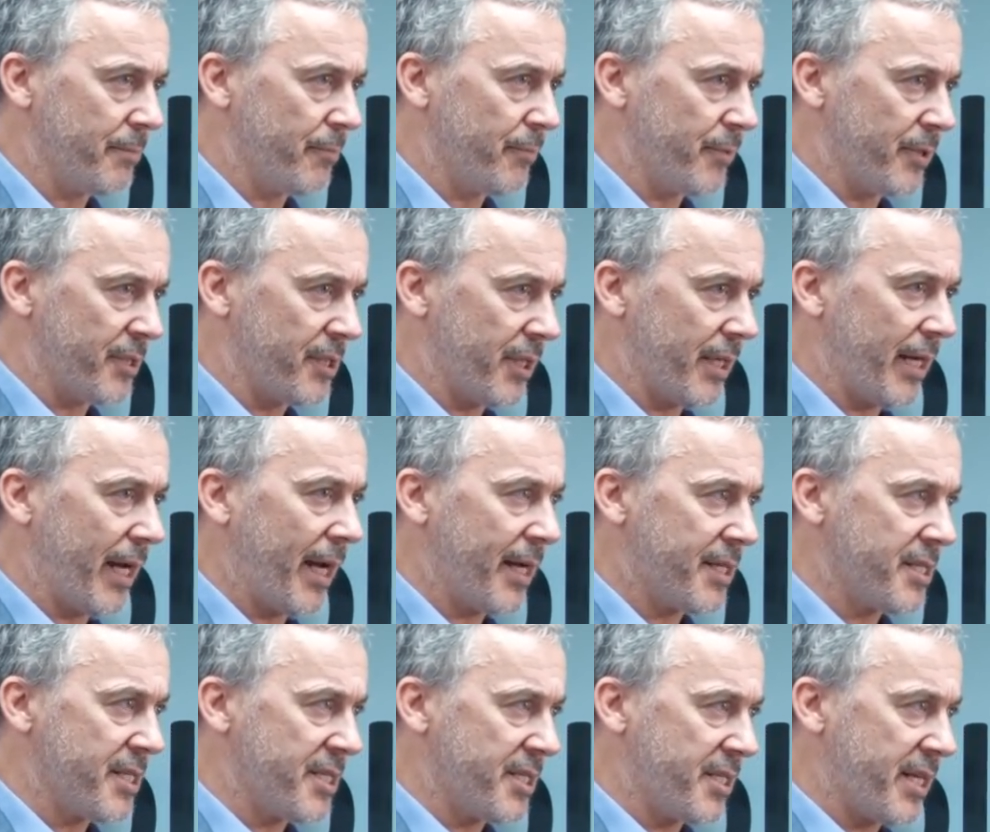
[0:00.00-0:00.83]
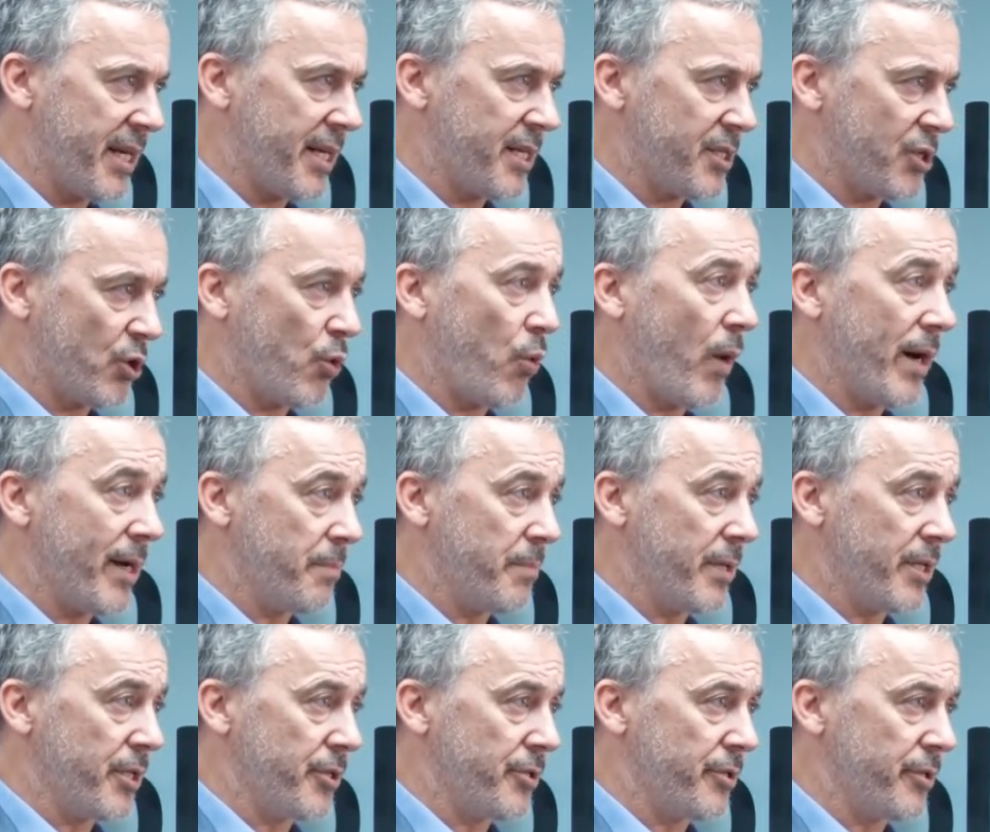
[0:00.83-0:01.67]
which takes quite a
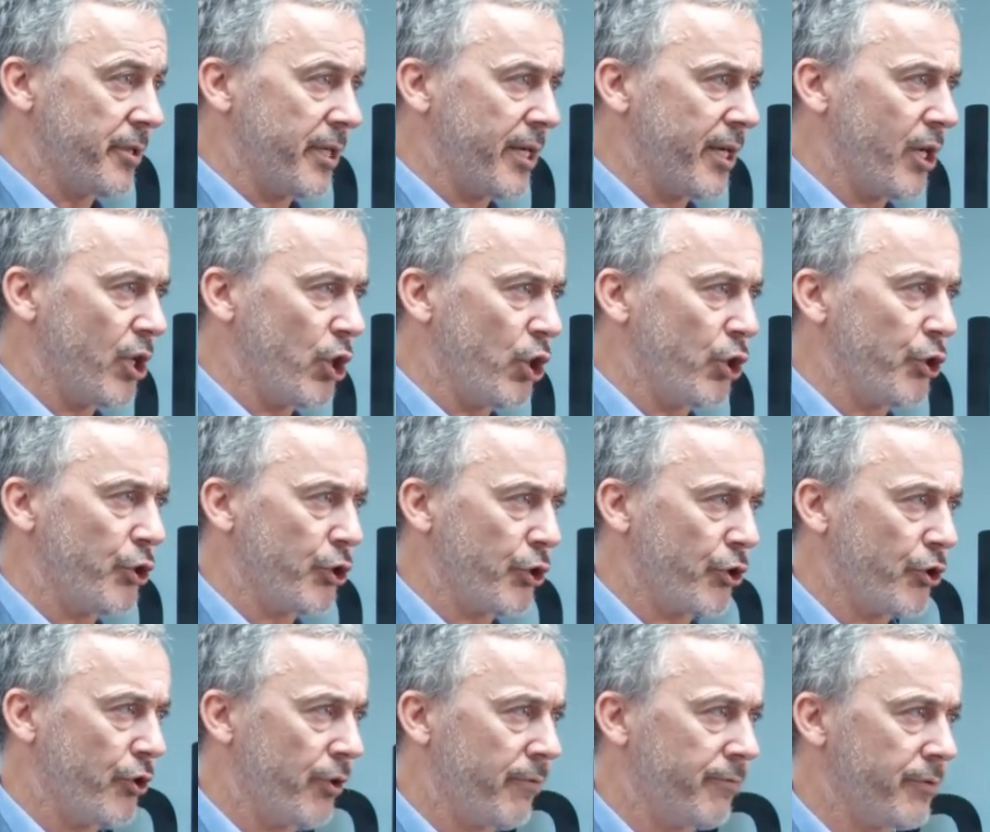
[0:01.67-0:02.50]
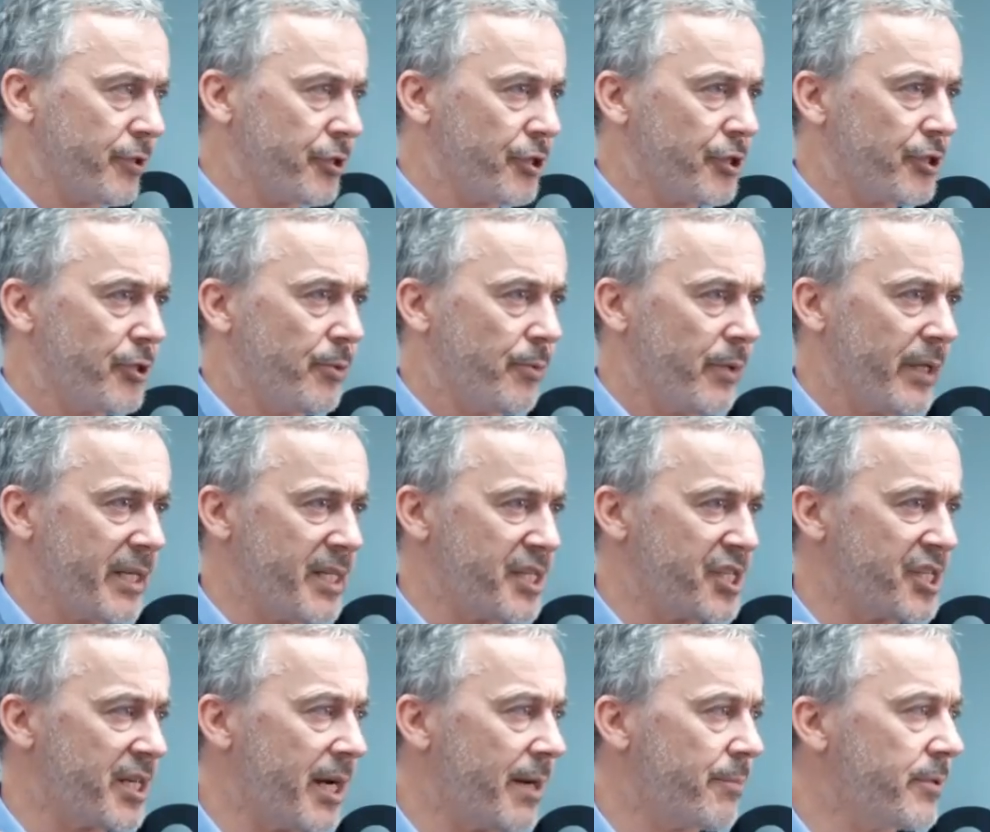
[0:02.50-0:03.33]
bit of doing. Undercover is totally
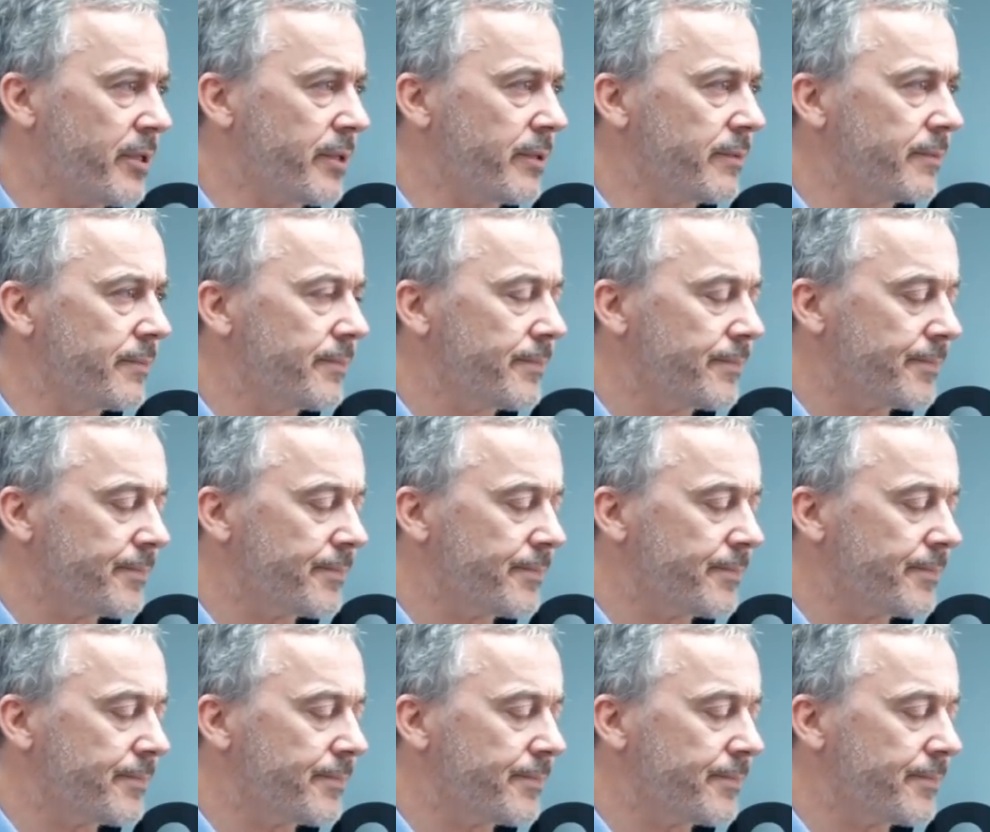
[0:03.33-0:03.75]
separate.